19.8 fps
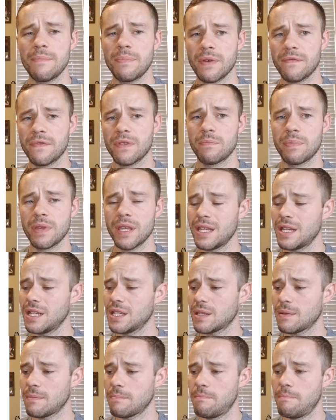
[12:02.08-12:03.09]
of the pen
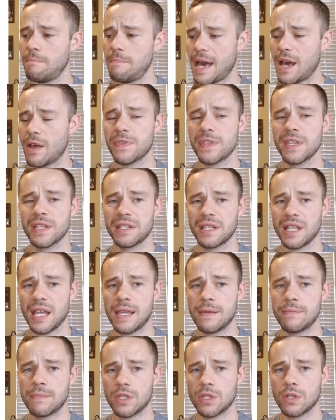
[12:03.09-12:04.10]
is about the
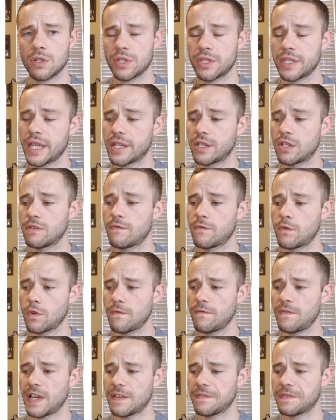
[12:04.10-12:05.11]
same as your standard
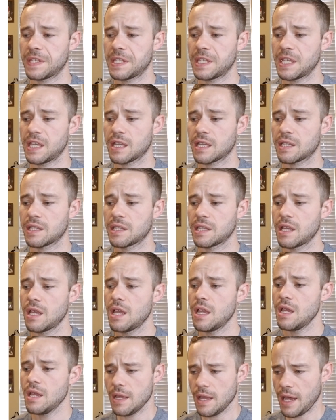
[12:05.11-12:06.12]
456.
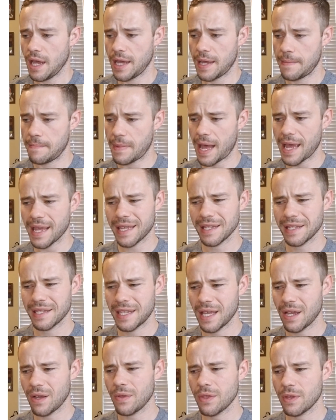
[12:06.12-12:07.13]
I can
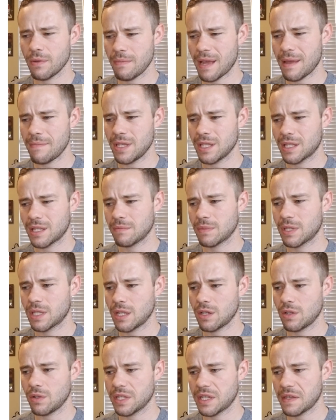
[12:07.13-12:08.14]
tell there might be some
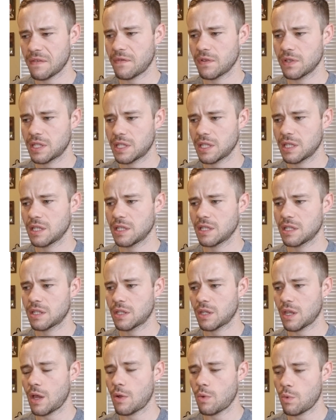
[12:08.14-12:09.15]
subtle
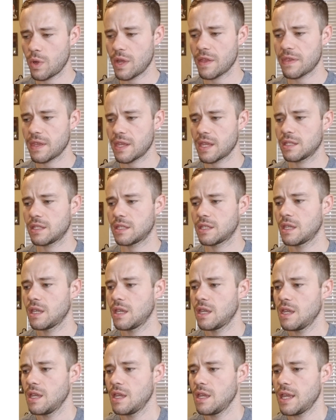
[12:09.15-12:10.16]
differences with it.
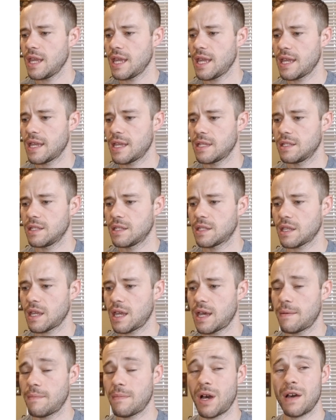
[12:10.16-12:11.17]
And
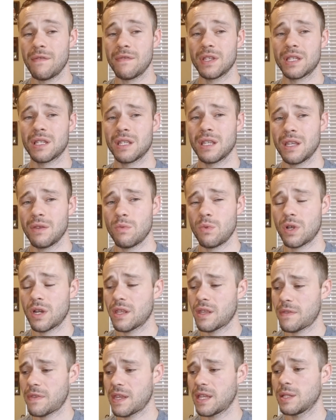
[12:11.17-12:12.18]
obviously one
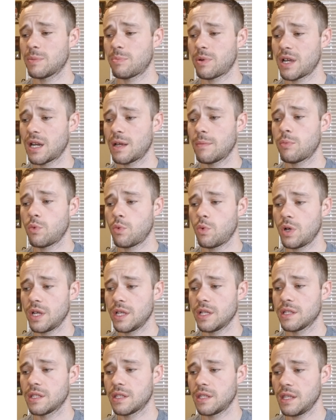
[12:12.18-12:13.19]
of the things brought up
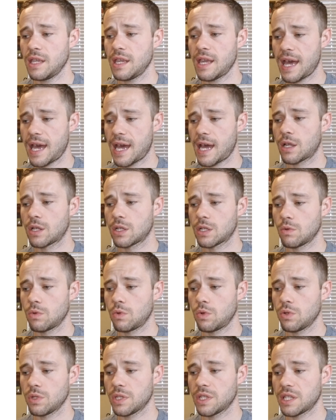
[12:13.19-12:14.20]
was the
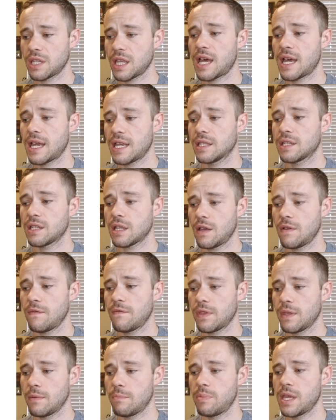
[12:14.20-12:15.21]
actual size
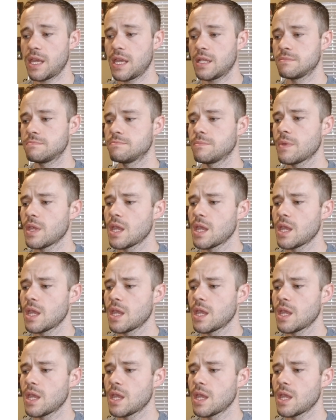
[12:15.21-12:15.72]
of the pen.